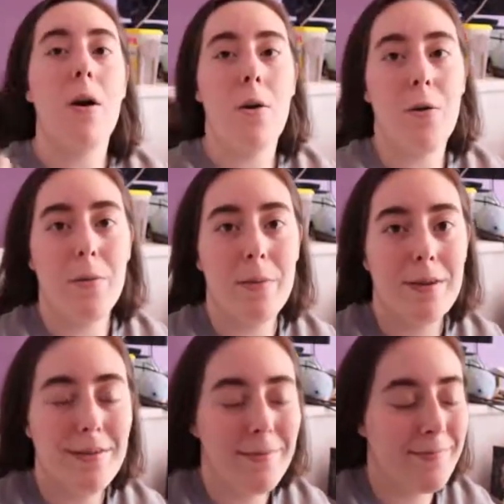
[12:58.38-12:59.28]
home.
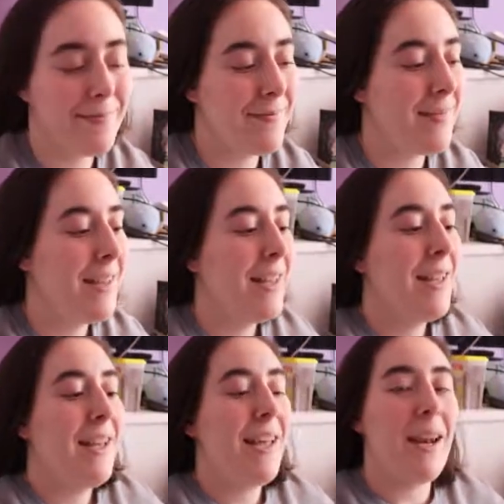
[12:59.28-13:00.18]

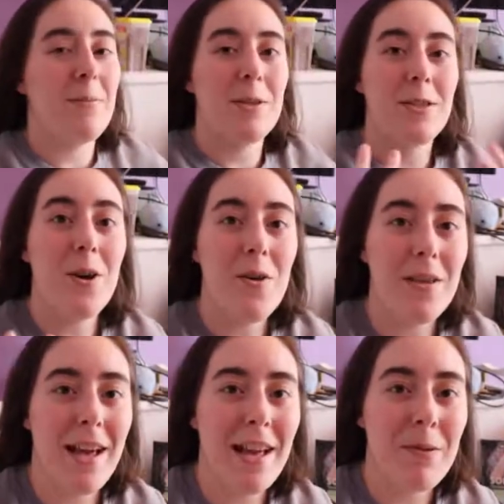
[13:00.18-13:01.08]
And I'm so
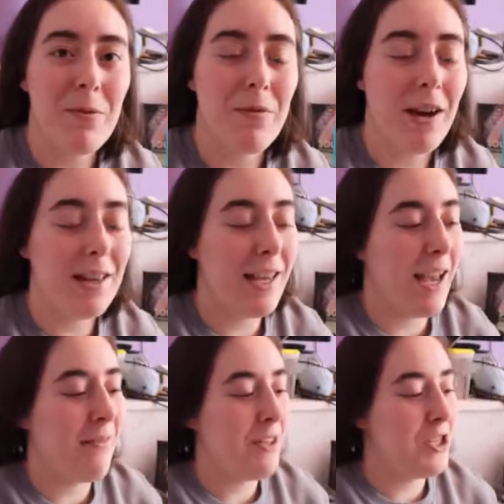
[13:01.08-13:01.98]
glad that we finally
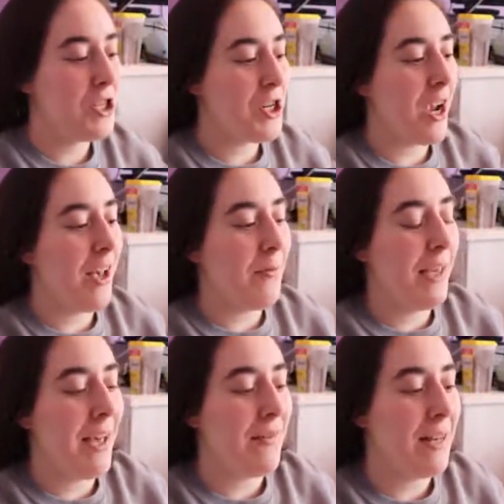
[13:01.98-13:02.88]
have this child. We
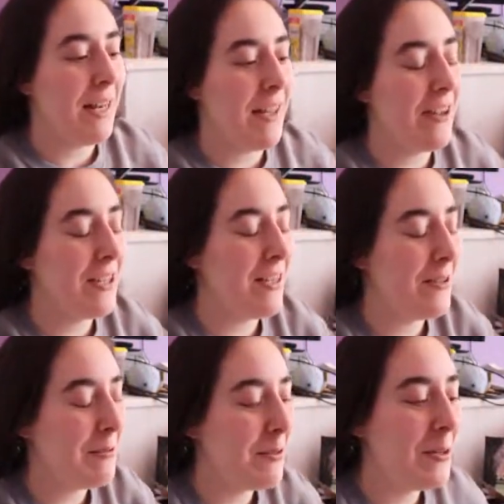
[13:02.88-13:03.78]
have another
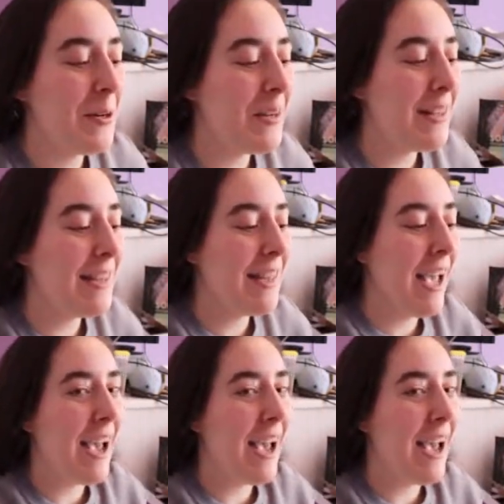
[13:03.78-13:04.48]
little girl in the